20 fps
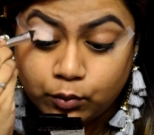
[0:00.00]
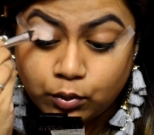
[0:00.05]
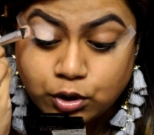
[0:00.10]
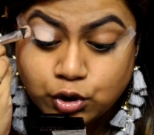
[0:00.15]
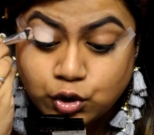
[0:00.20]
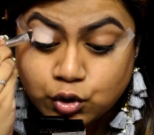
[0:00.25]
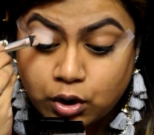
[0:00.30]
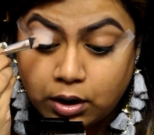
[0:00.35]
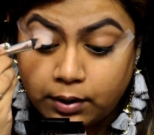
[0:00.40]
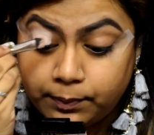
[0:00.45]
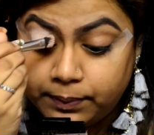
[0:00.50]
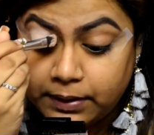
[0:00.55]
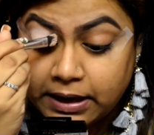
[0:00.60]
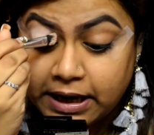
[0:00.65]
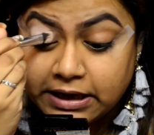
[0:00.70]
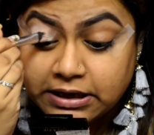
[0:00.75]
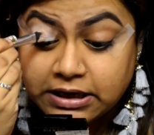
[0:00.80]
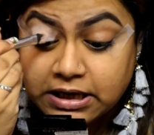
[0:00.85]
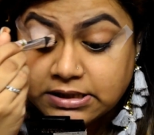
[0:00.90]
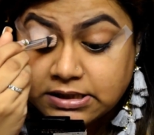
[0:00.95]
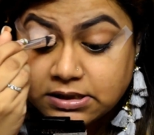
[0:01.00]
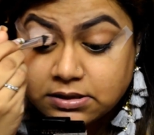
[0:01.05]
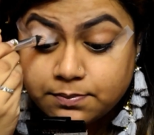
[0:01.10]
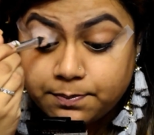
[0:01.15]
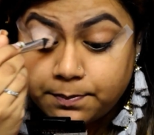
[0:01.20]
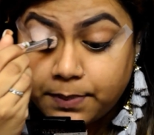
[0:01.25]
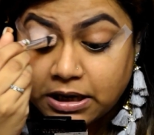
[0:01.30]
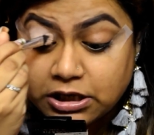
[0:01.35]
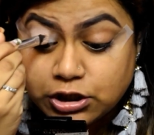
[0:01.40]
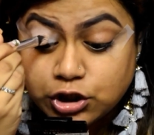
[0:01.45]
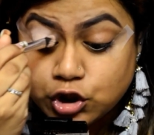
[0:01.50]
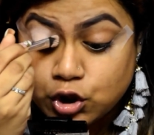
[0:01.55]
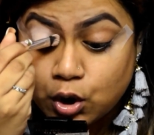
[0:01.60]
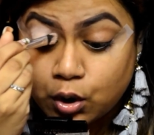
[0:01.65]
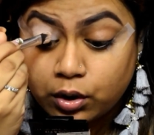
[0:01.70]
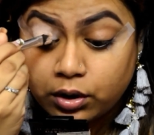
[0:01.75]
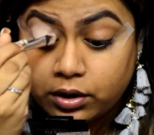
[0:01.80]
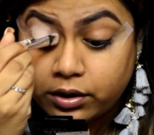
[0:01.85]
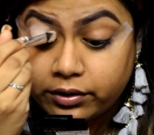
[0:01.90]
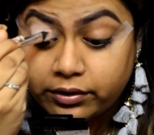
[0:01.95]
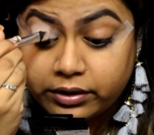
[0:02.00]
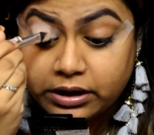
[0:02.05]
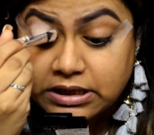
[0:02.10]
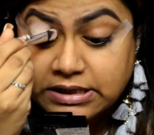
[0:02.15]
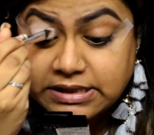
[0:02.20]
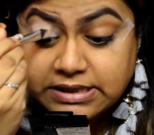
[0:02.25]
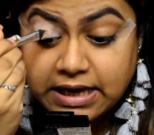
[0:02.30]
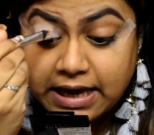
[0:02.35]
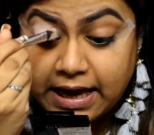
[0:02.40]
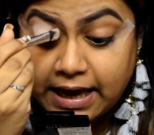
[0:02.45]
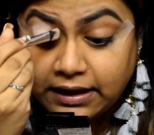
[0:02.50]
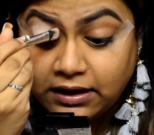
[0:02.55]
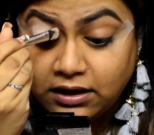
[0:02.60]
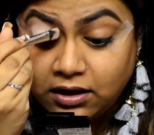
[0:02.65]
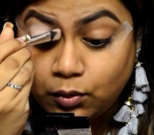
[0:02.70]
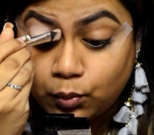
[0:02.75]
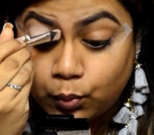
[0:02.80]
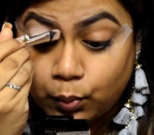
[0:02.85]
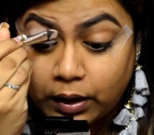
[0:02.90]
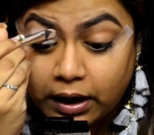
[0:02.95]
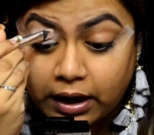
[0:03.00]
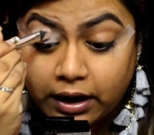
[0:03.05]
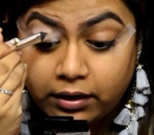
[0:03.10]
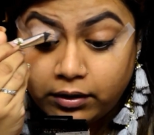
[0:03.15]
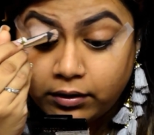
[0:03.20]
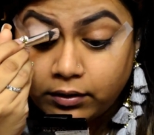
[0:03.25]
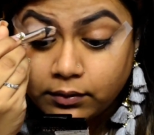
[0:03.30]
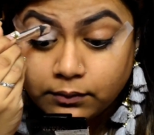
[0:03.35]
going to apply, doesn't budge or crease anywhere.